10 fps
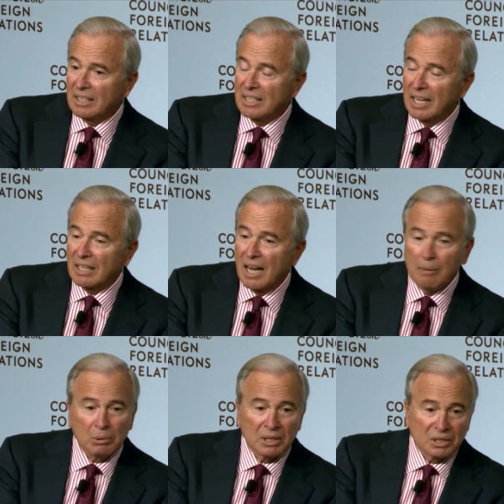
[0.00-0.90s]
Ted
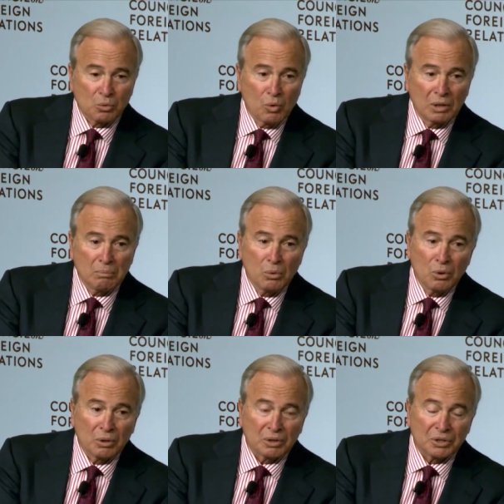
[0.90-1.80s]
Koppel has won
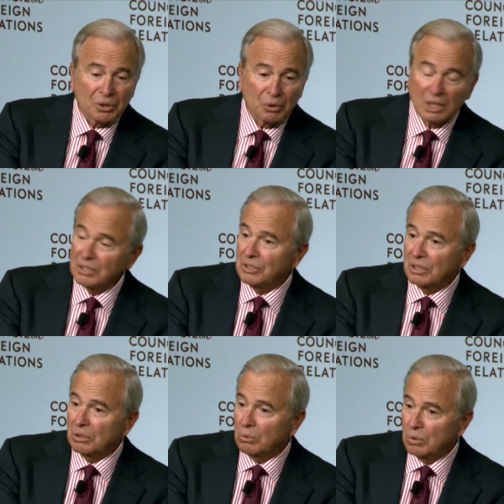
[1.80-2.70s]
more
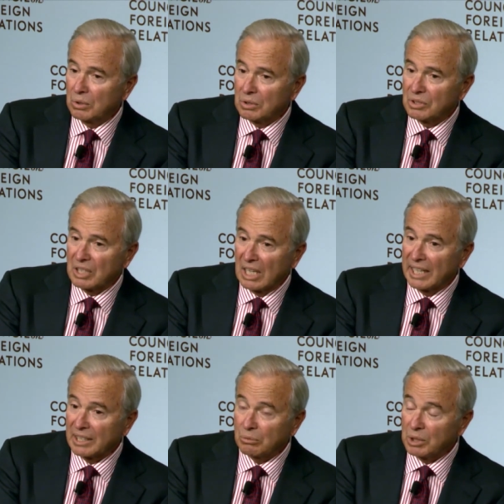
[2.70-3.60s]
journalistic awards than
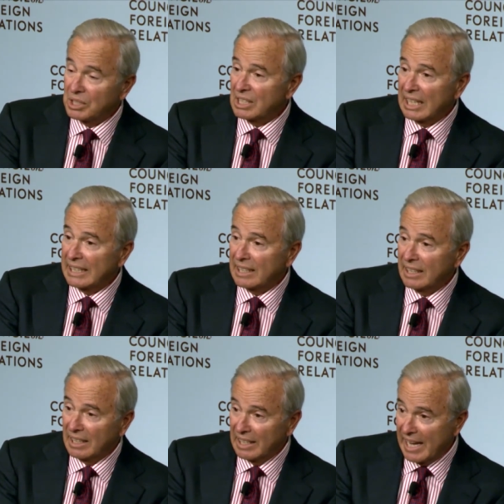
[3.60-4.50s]
I could recite
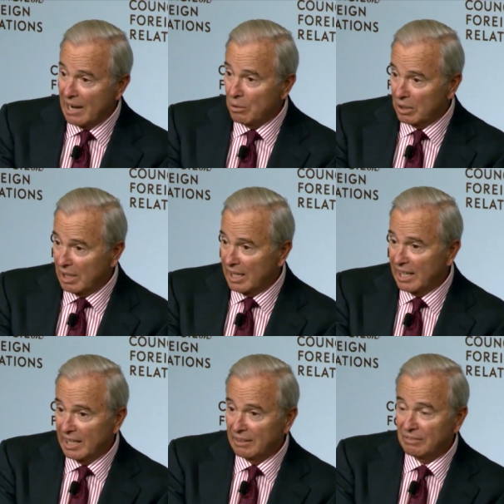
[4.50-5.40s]
in the hour I
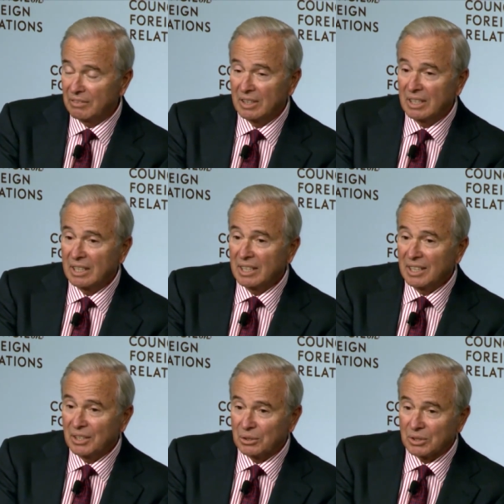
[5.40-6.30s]
have
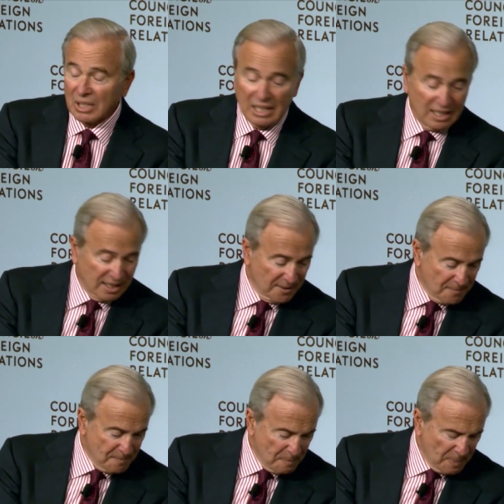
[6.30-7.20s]
here today.
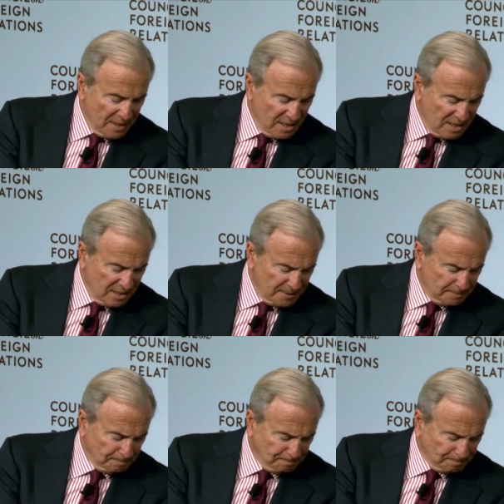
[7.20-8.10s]

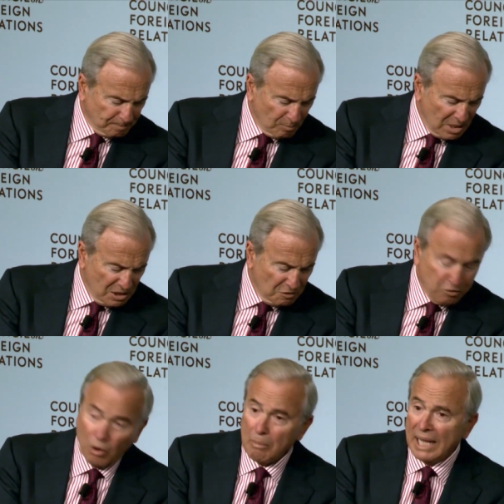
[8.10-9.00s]
Um, the
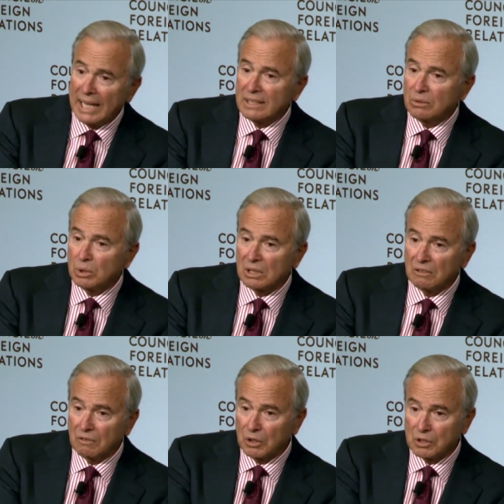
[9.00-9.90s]
format will
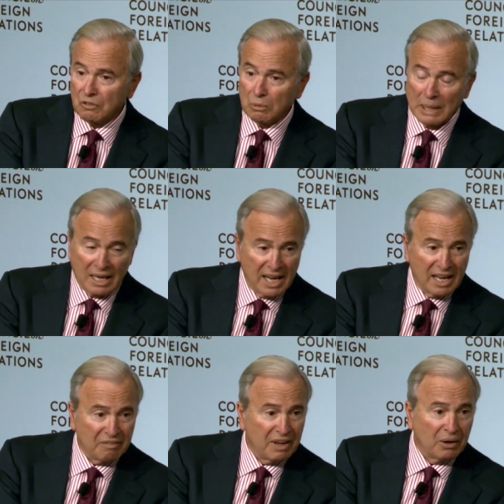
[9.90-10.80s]
converse for about a
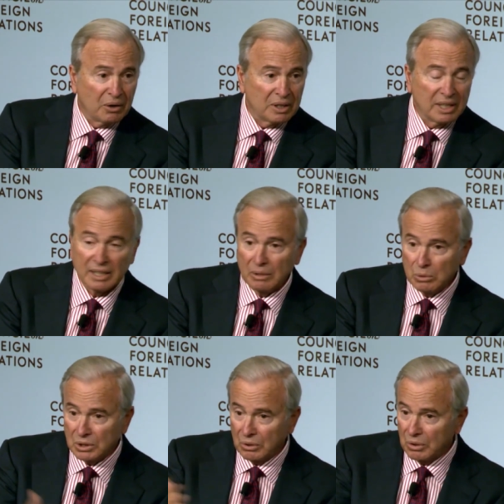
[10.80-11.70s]
half hour, and then
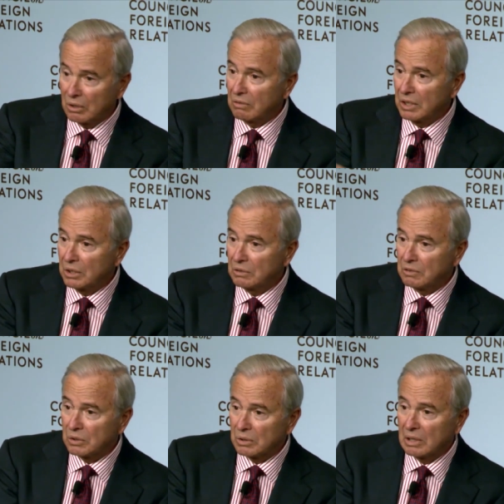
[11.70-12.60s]
we'll turn it over to you
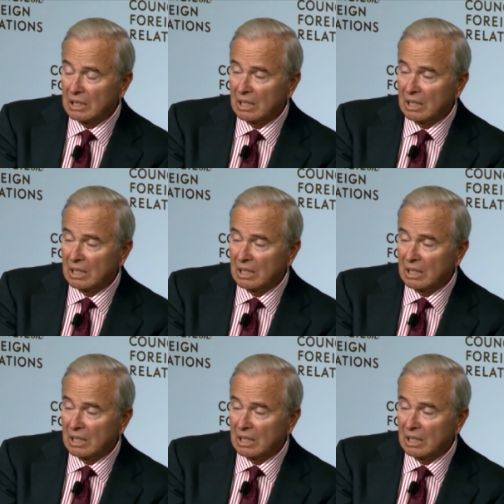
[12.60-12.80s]
for